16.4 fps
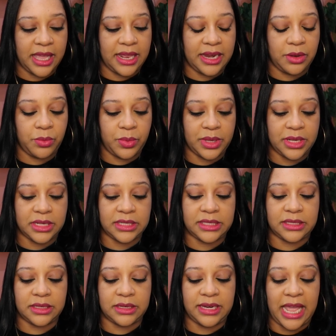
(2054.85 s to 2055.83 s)
and it
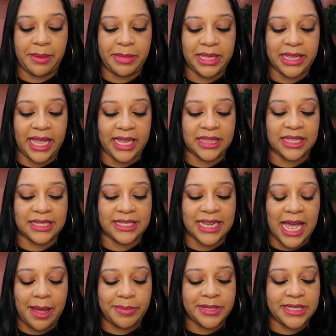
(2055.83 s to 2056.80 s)
was naming like the
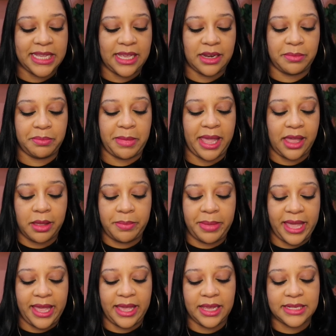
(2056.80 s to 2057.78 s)
top 10 makeup
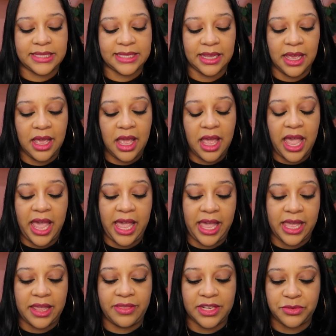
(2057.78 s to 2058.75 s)
bags
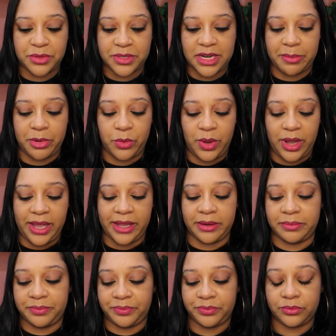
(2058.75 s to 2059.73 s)
and this was number
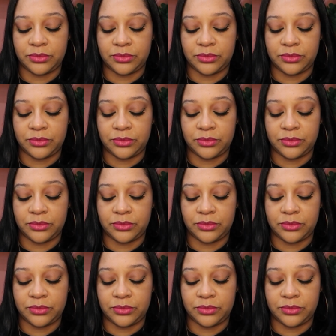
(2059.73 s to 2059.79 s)
one.